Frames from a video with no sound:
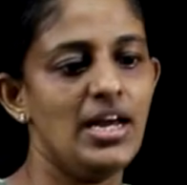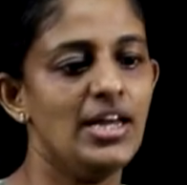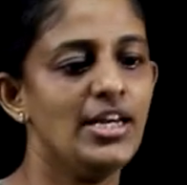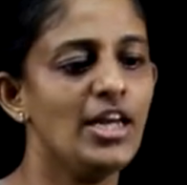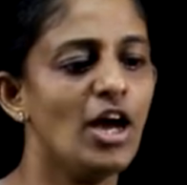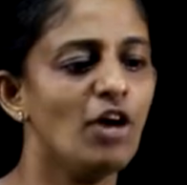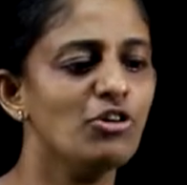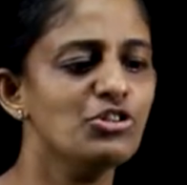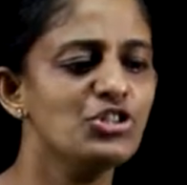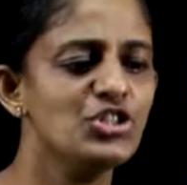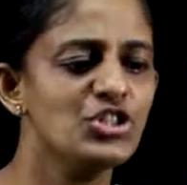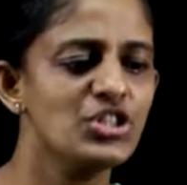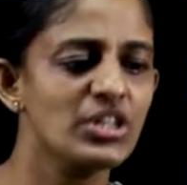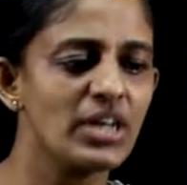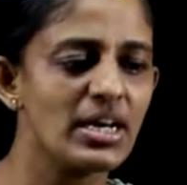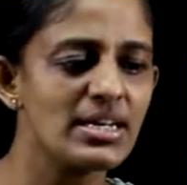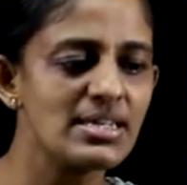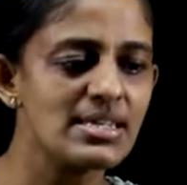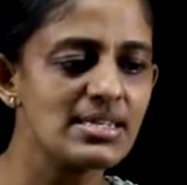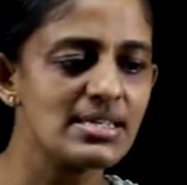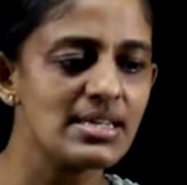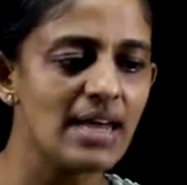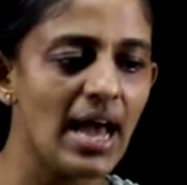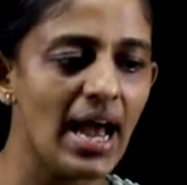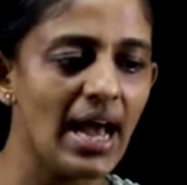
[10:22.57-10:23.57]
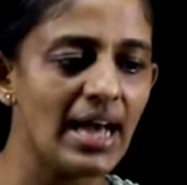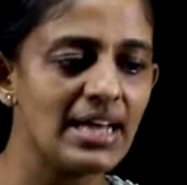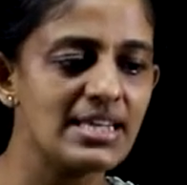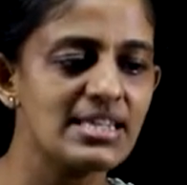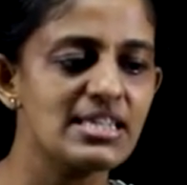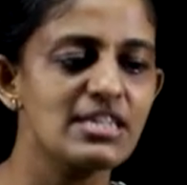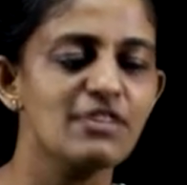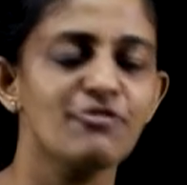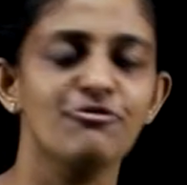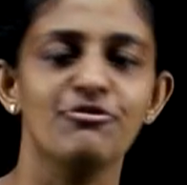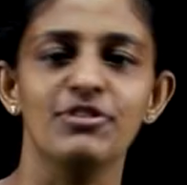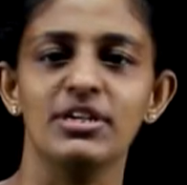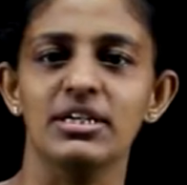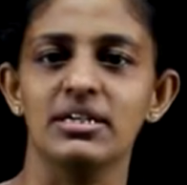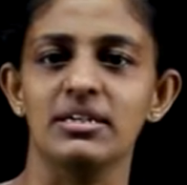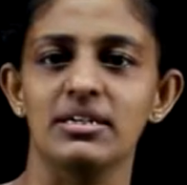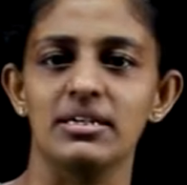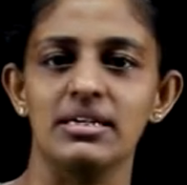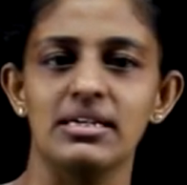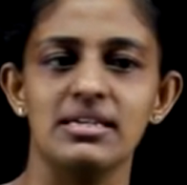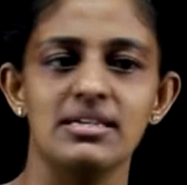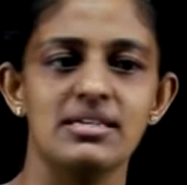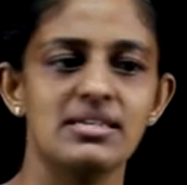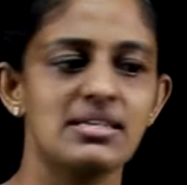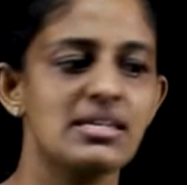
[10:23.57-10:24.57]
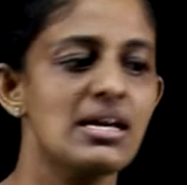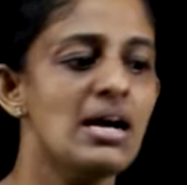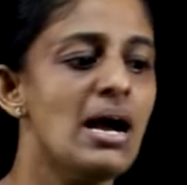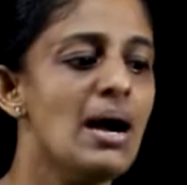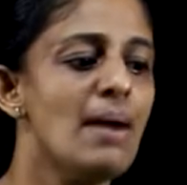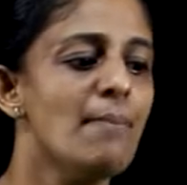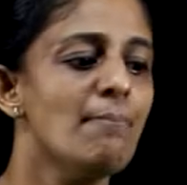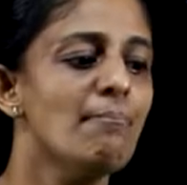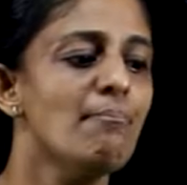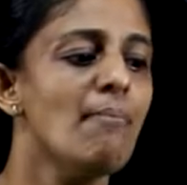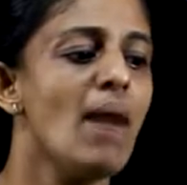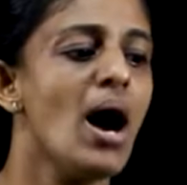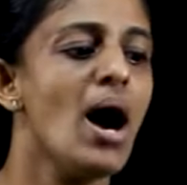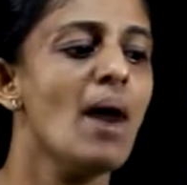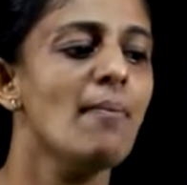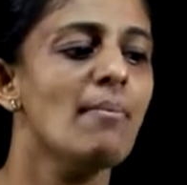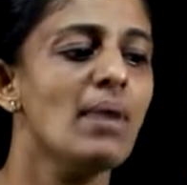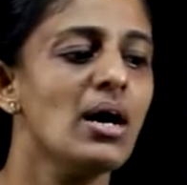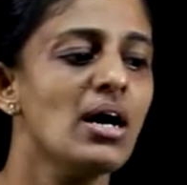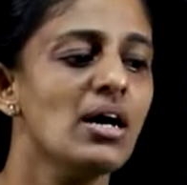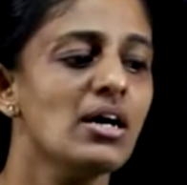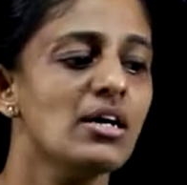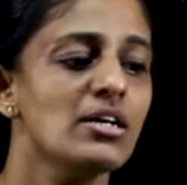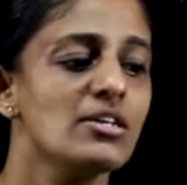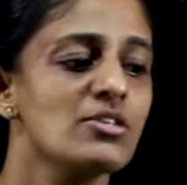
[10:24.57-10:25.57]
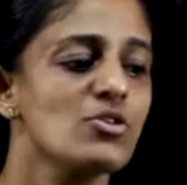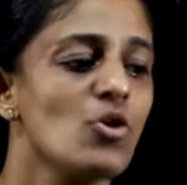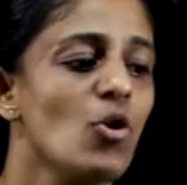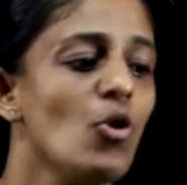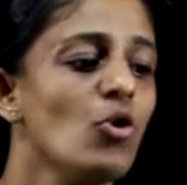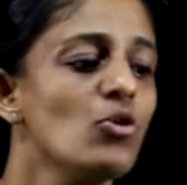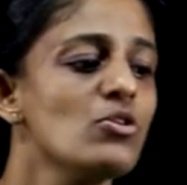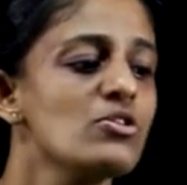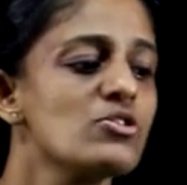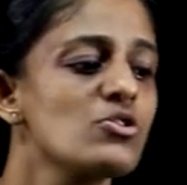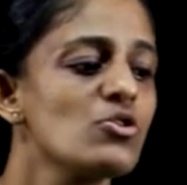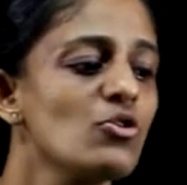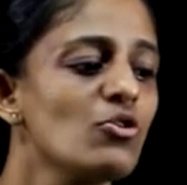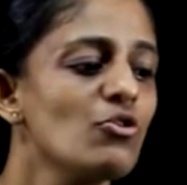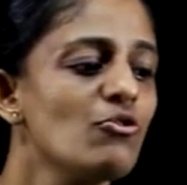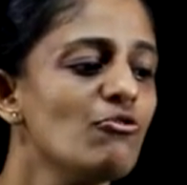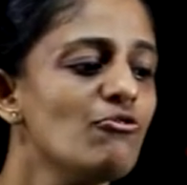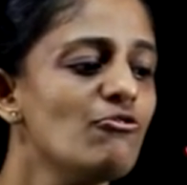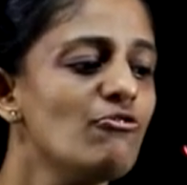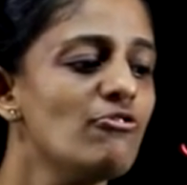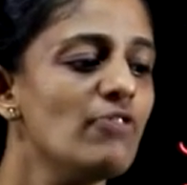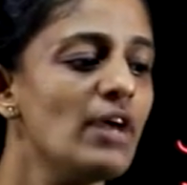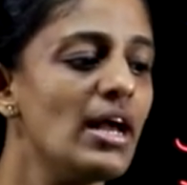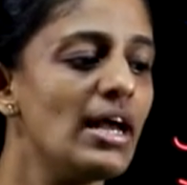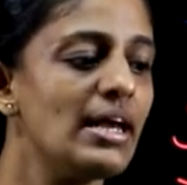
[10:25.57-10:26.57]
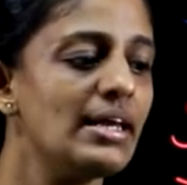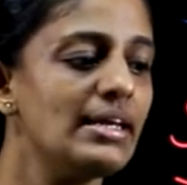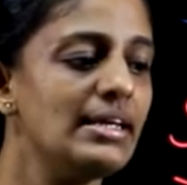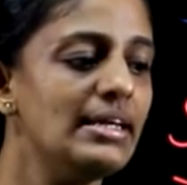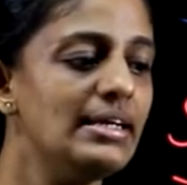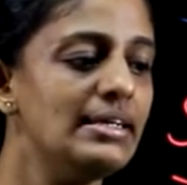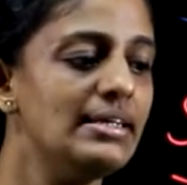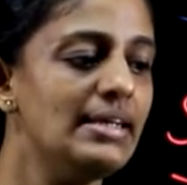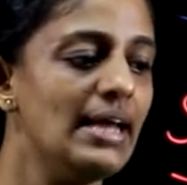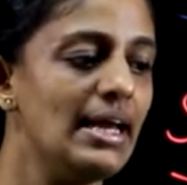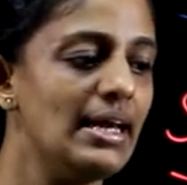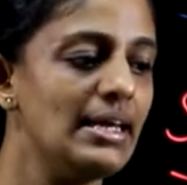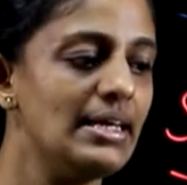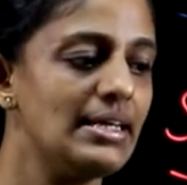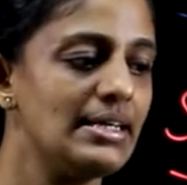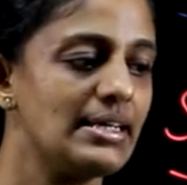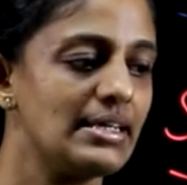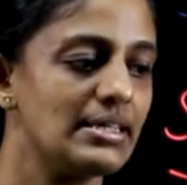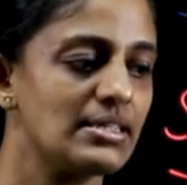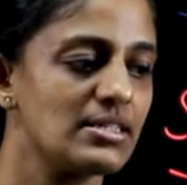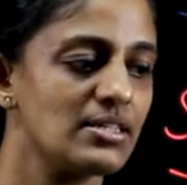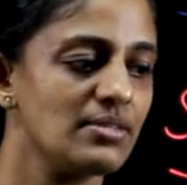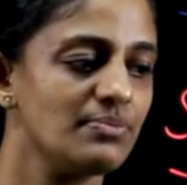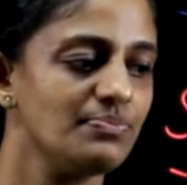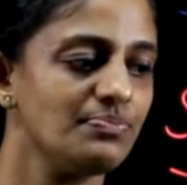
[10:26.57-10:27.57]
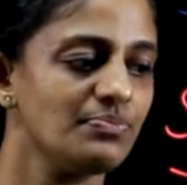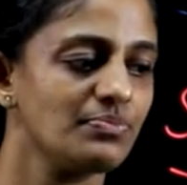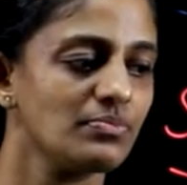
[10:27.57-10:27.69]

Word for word: Now just as the figurines, mama is also very delicate